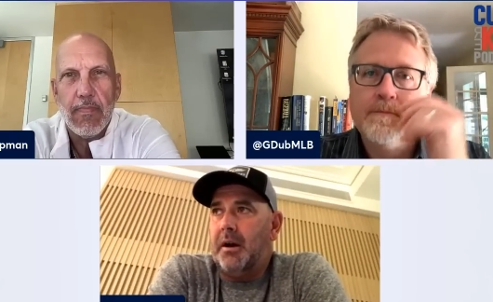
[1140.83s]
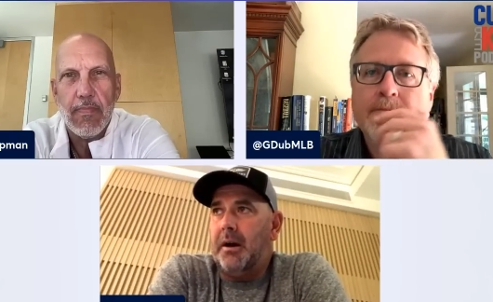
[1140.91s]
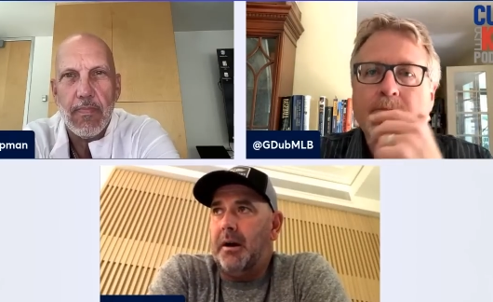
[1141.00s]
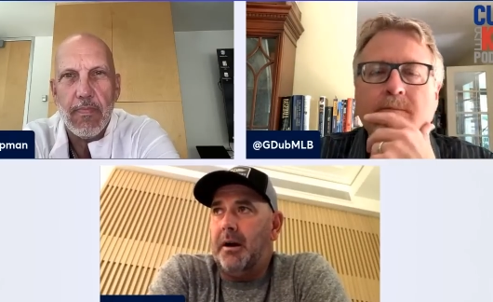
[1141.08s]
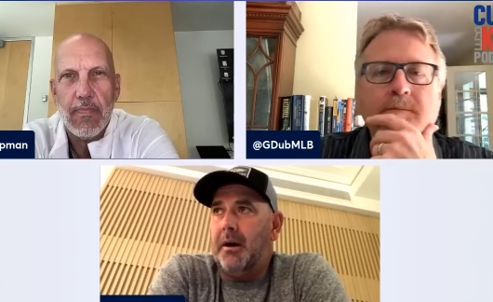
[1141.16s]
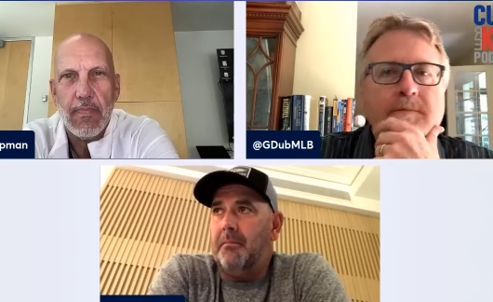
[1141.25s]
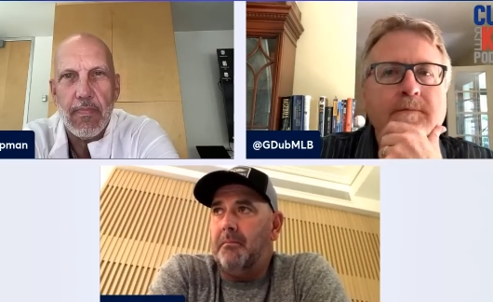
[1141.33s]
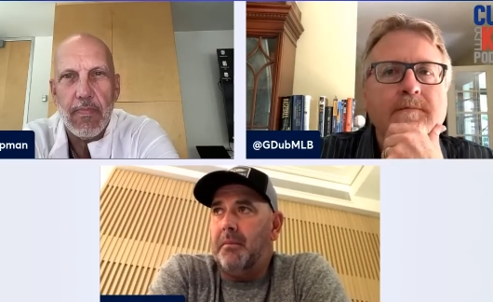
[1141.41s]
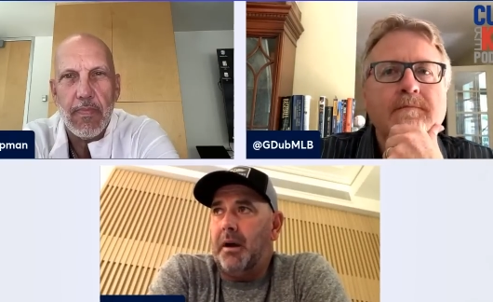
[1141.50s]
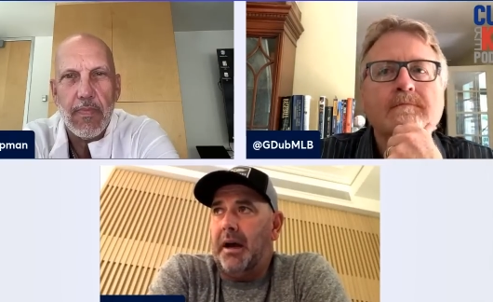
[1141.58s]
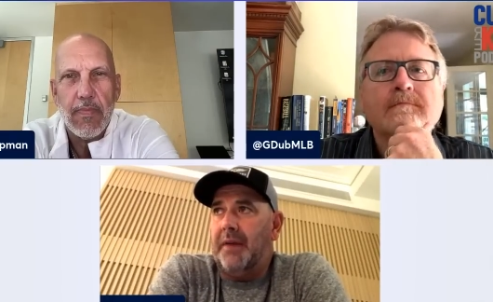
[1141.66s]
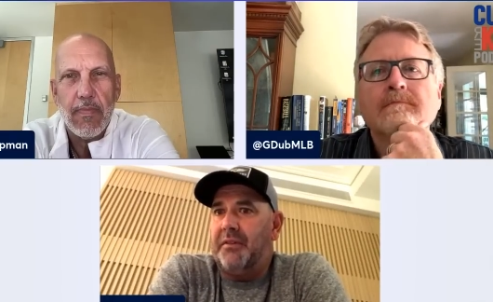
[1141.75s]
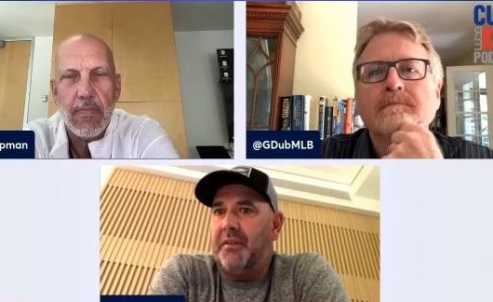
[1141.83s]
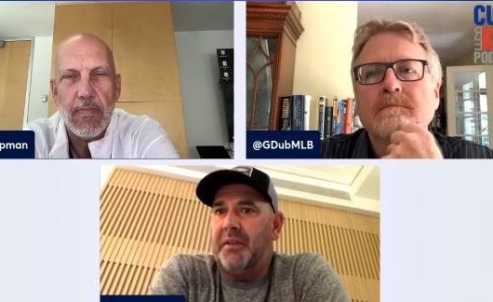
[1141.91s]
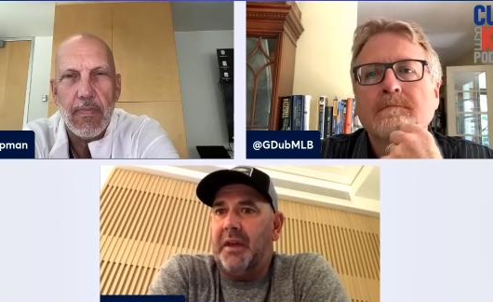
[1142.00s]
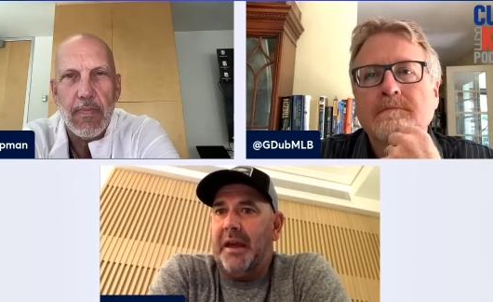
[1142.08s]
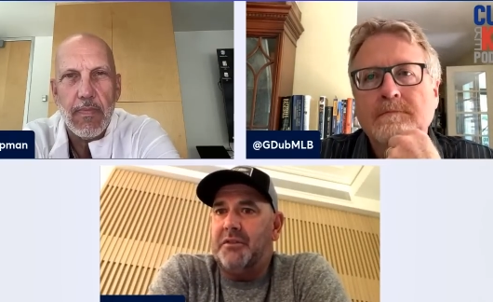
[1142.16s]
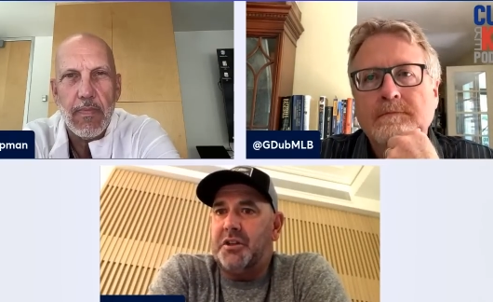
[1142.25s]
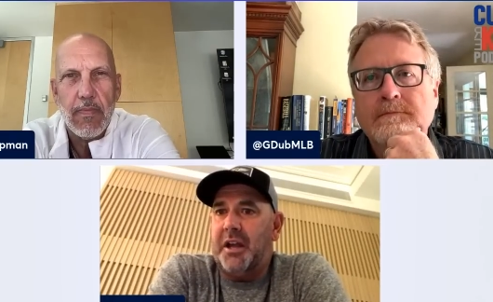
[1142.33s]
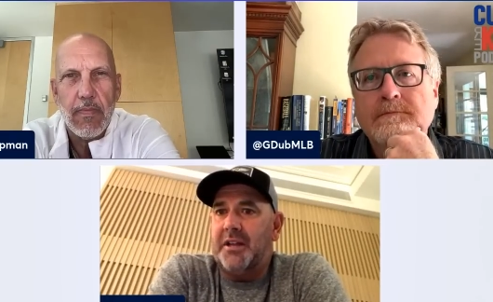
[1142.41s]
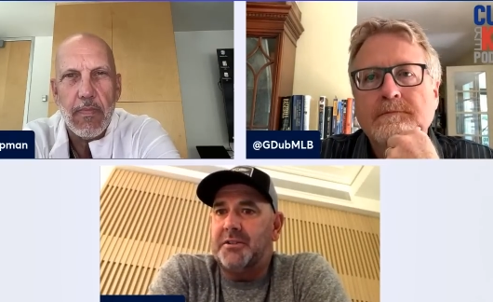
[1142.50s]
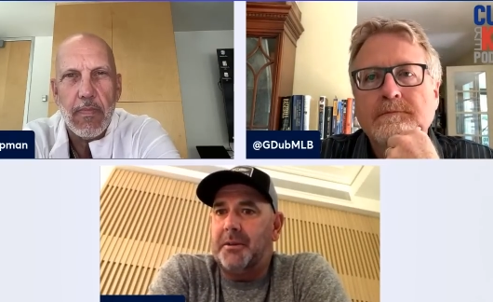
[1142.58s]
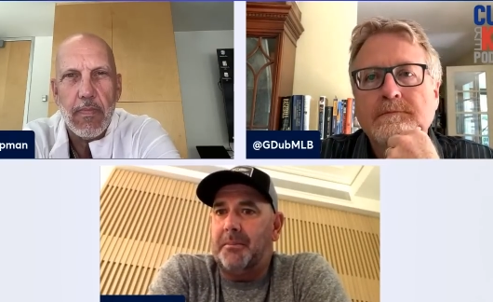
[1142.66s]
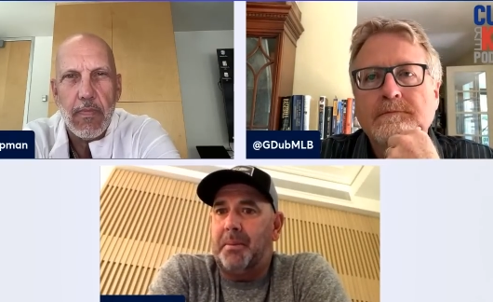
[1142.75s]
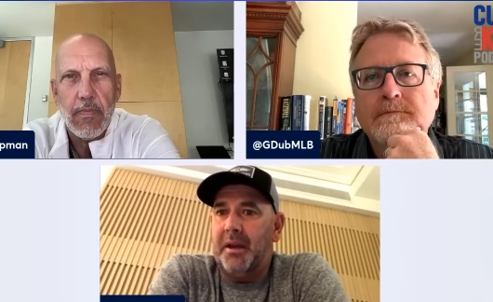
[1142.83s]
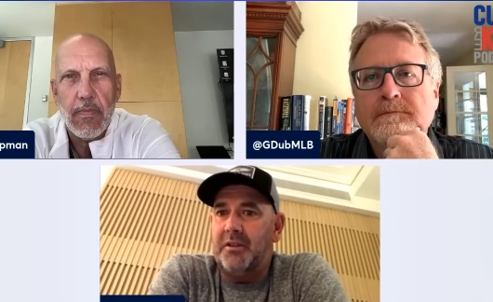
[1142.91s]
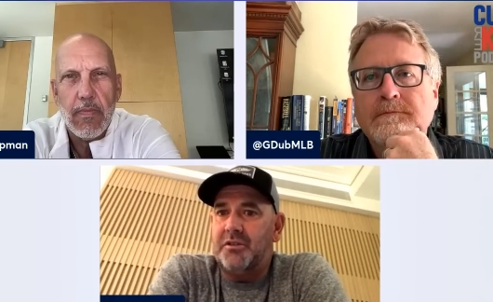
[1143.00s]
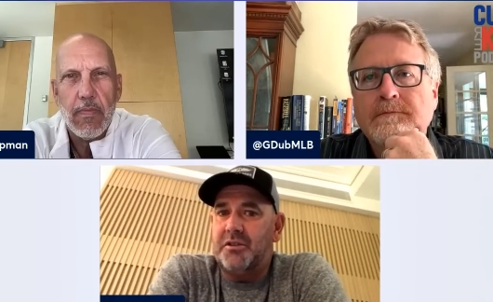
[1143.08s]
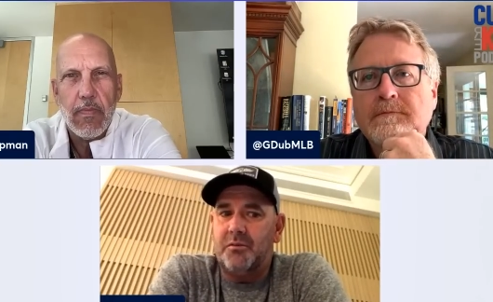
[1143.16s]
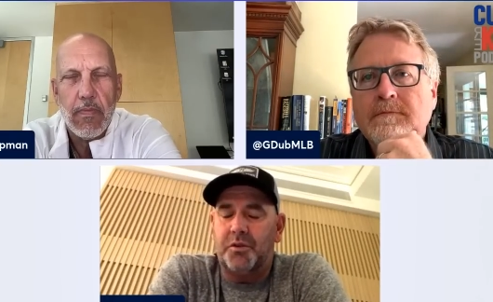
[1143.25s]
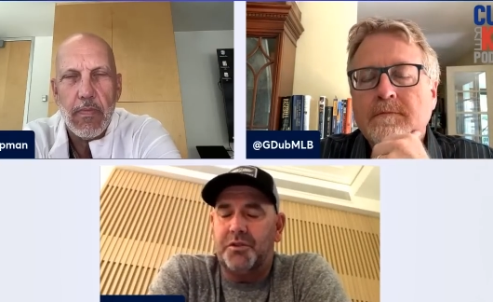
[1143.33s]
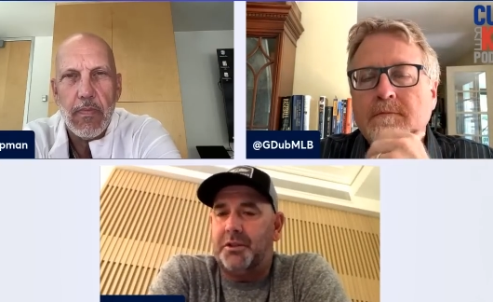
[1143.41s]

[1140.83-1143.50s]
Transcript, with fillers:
Speaker 1: Um, I think that they have a chance to pitch. We'll